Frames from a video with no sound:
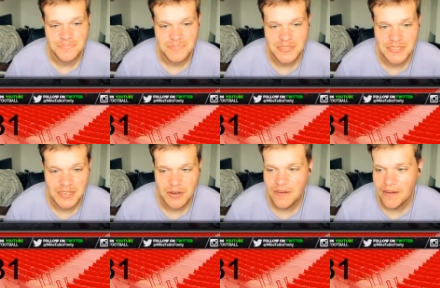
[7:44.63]

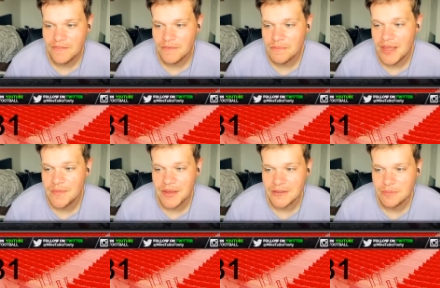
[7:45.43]
So I
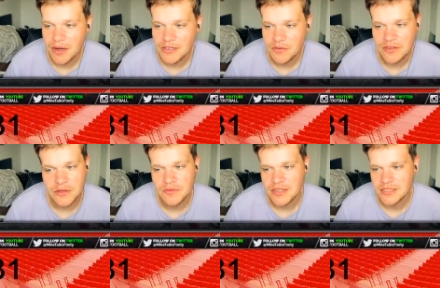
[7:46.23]
maybe, but I
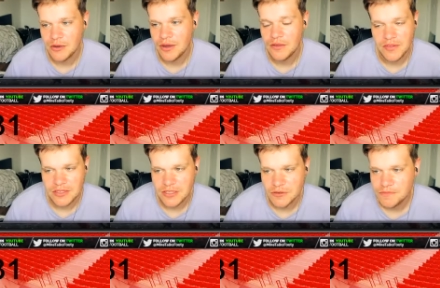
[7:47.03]
don't think so. I don't think
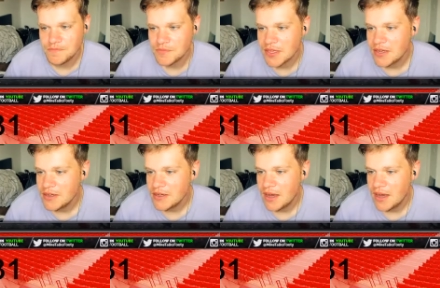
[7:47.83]
so.
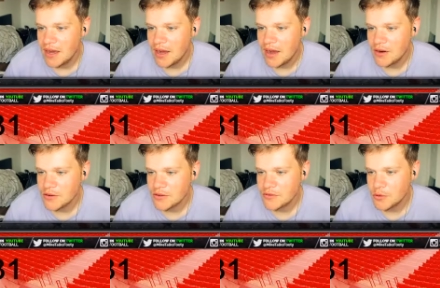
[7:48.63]
I
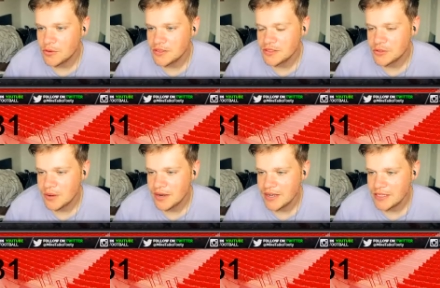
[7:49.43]
look forward to
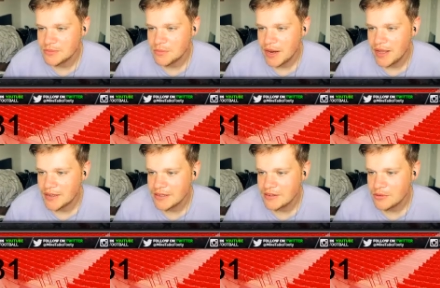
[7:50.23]
when Leeds play
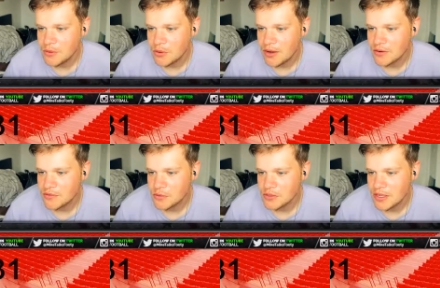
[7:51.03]
Liverpool. I look
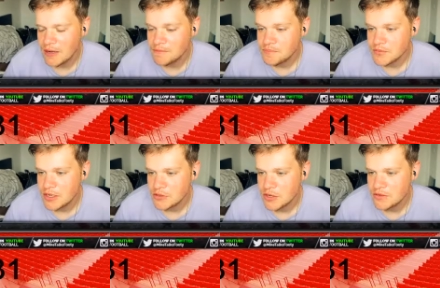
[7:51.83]
forward to that.
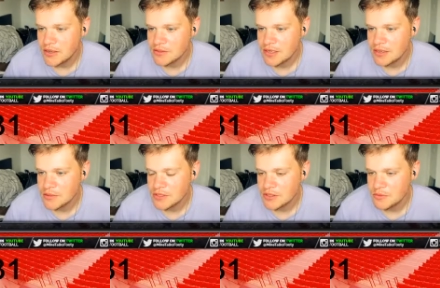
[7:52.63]
I drove down to
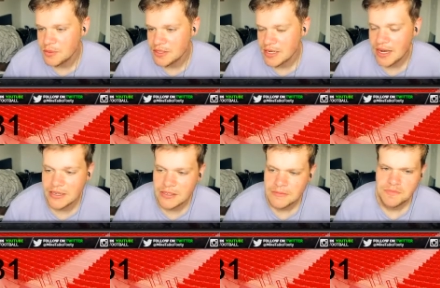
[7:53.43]
Liberty with my
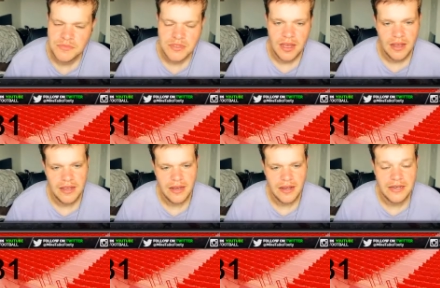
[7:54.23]
dad.
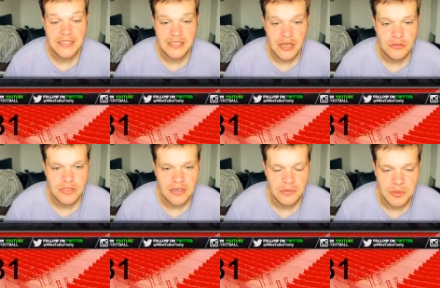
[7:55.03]
Yeah, I need to go
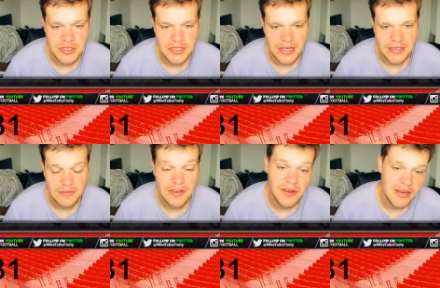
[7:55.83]
to the Liberty Stadium.
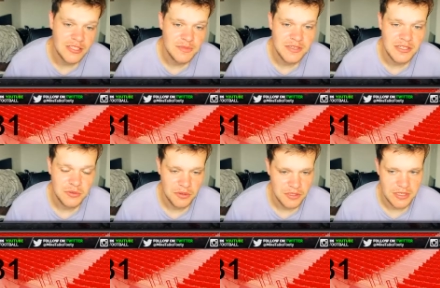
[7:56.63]
No, I've actually been to
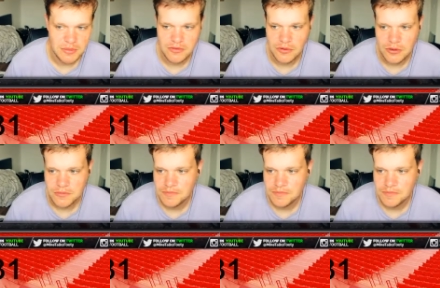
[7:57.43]
Swansea before.